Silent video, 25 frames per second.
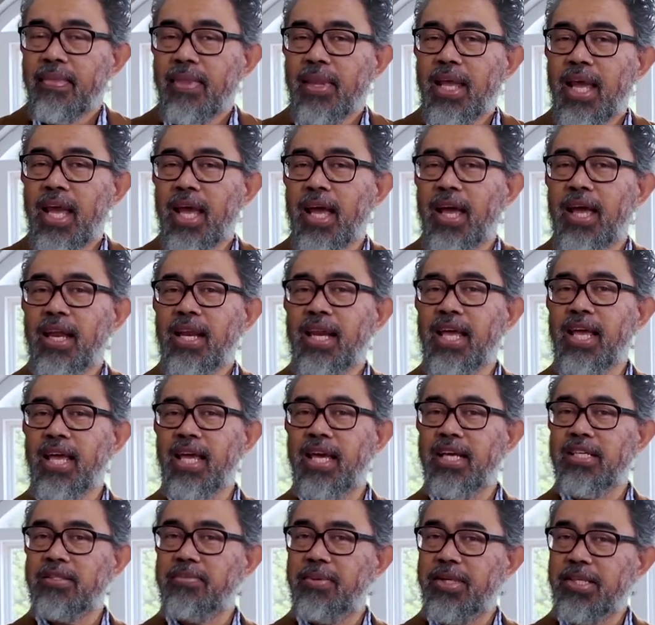And he
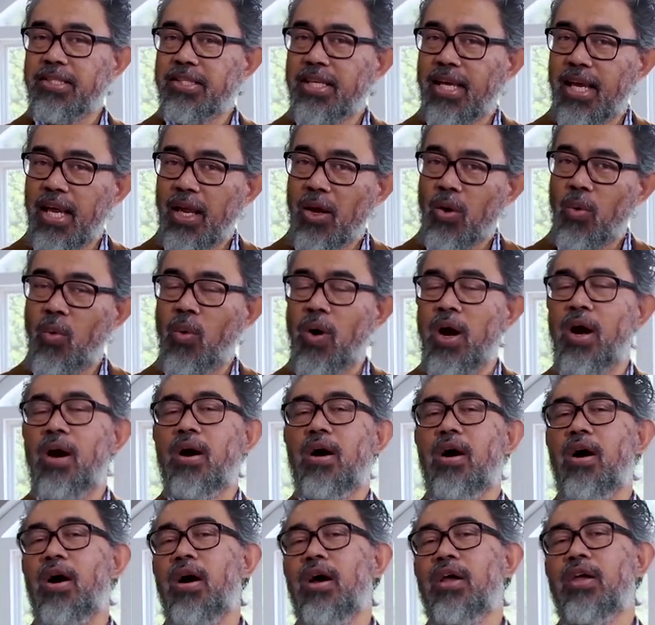has been saying, Where
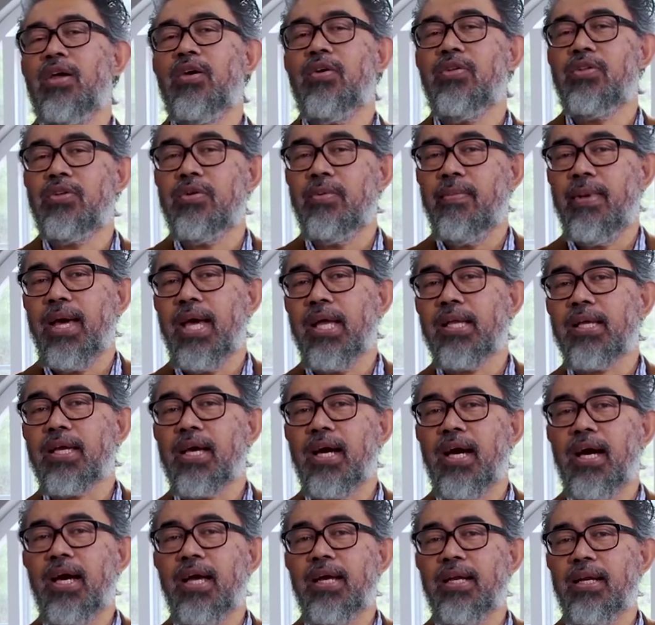are you to
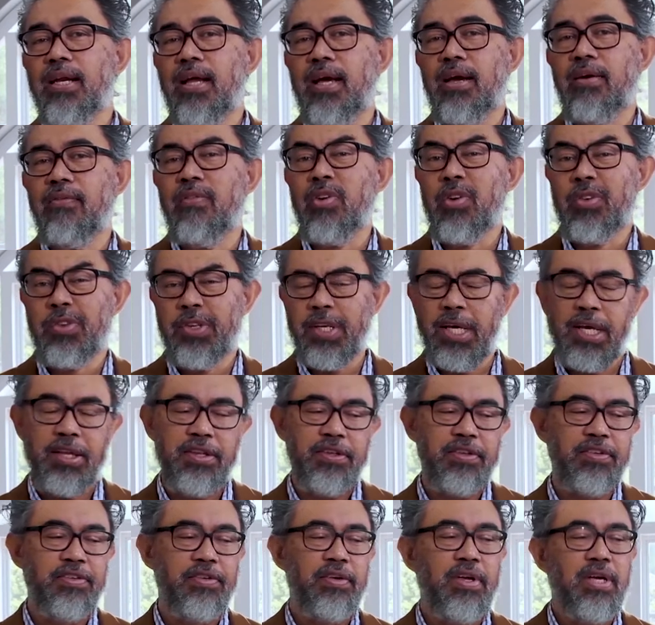mankind ever
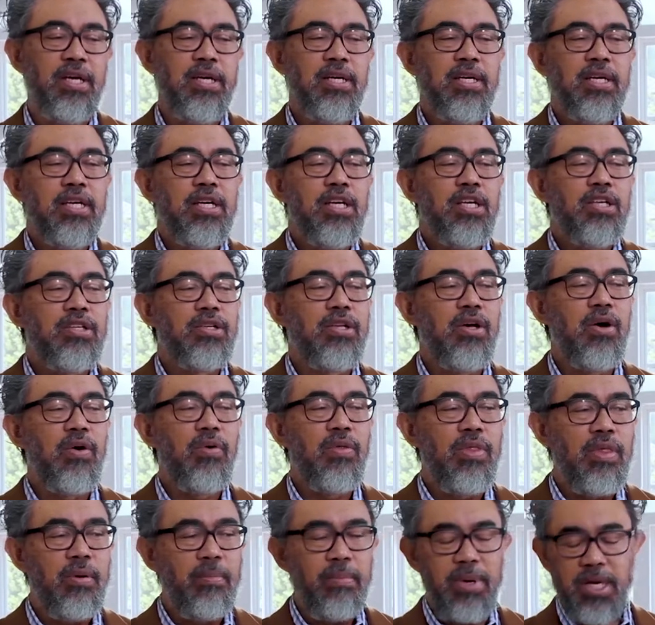since? So
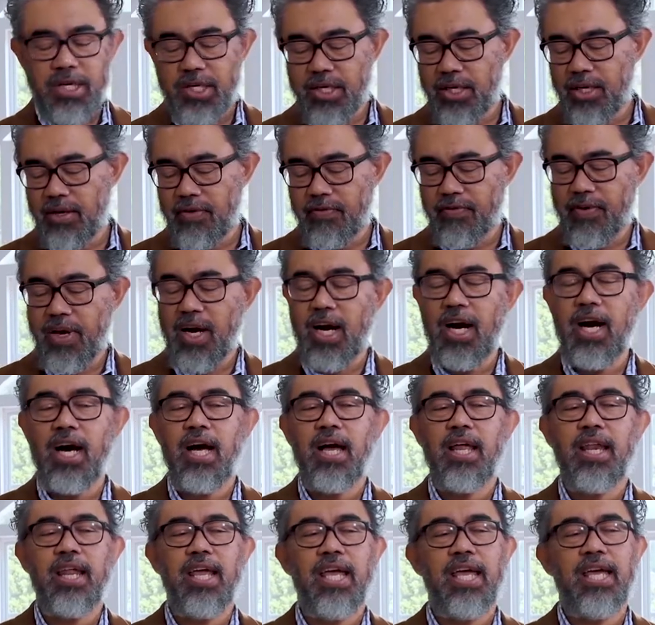the mission of
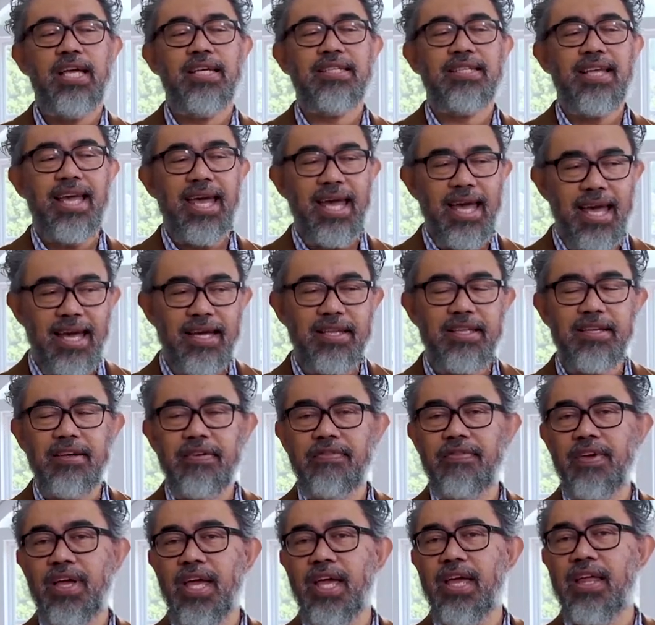God is
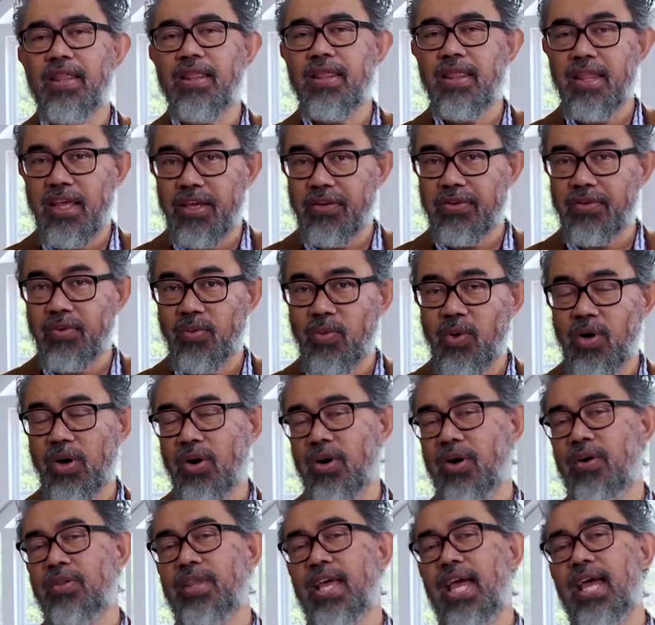active in this
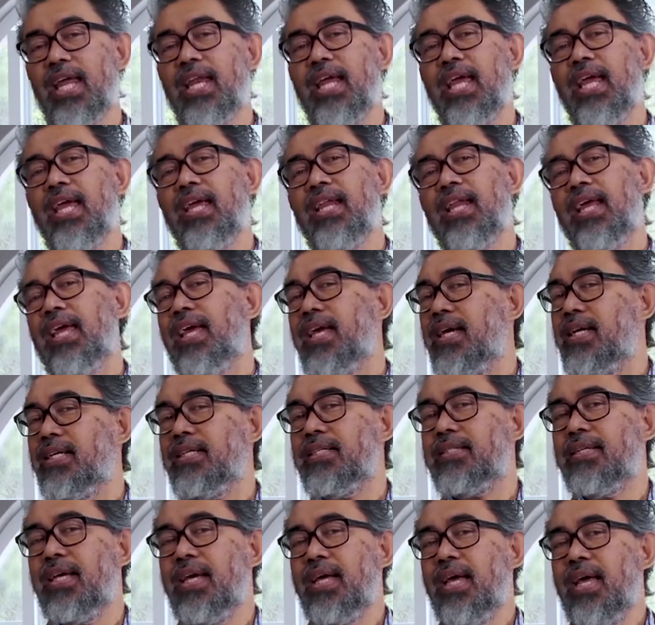world and it
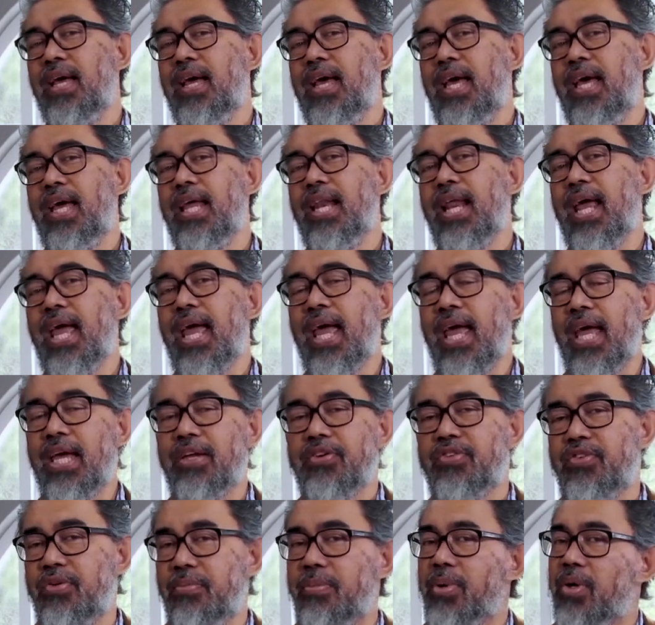is an
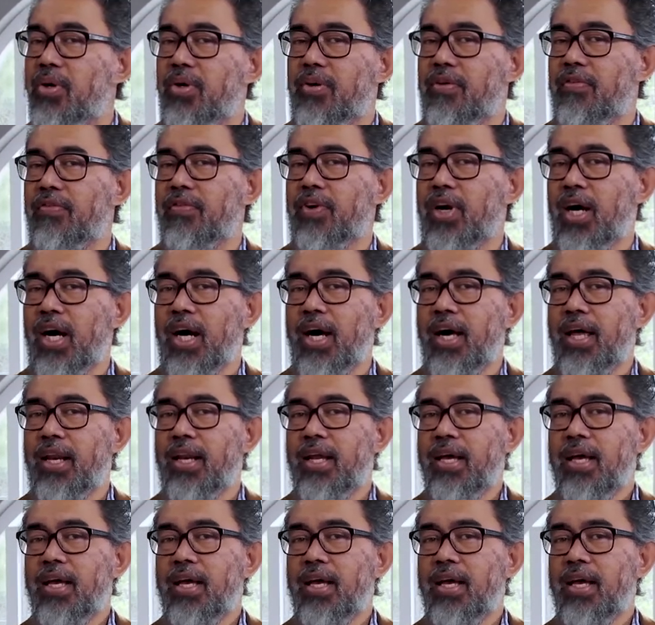attribute of God.